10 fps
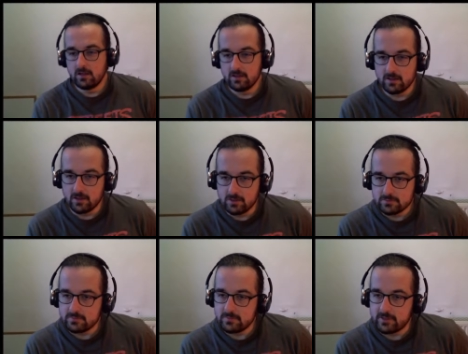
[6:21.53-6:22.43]

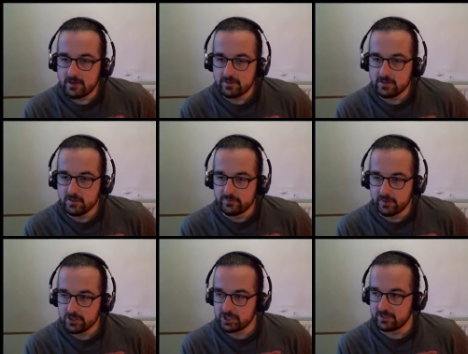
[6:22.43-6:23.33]
Oh, there's a new
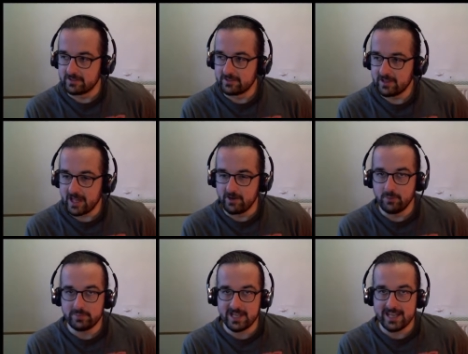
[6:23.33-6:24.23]
version, an
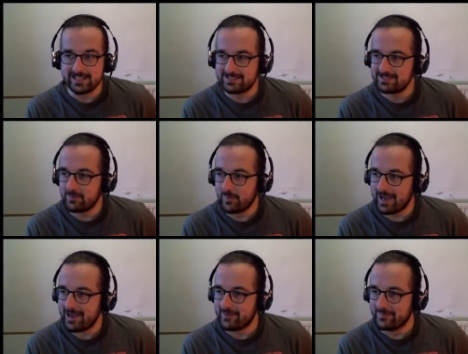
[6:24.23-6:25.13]
update.
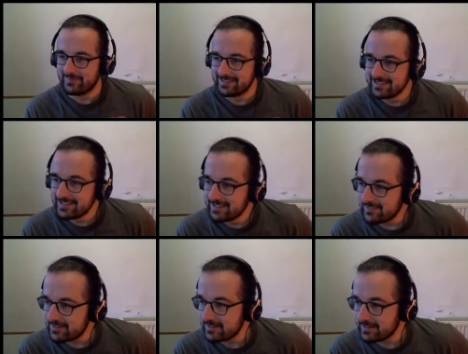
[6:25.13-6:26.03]
Wow,
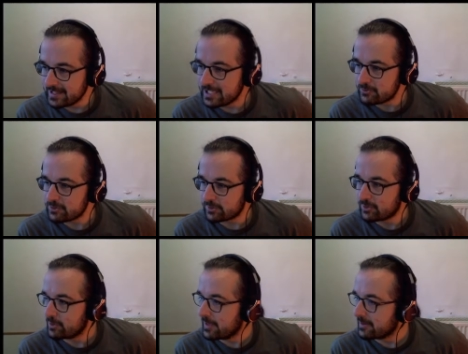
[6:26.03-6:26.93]
this has literally just
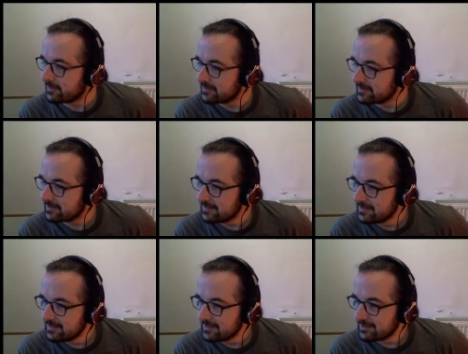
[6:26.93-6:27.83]
come out.
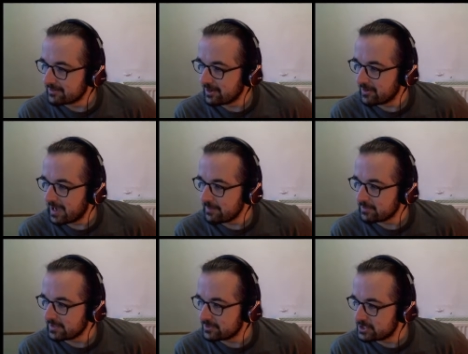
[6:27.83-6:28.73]
So I'm
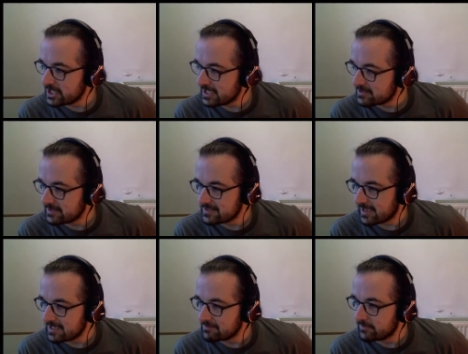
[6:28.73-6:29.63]
going to have to change the
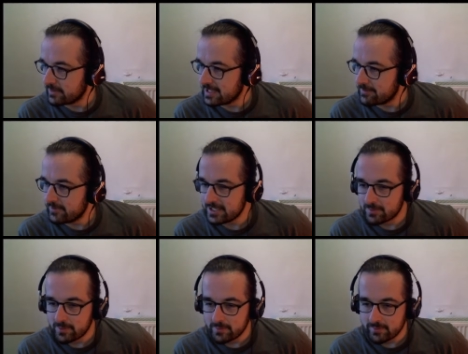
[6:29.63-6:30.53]
title of the video
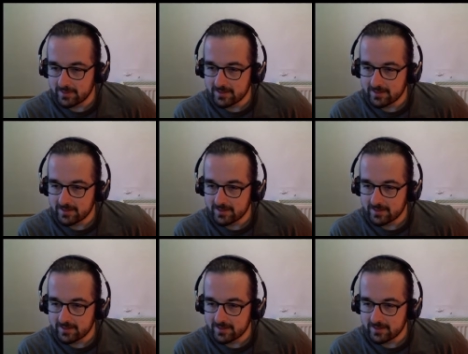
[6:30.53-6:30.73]
probably.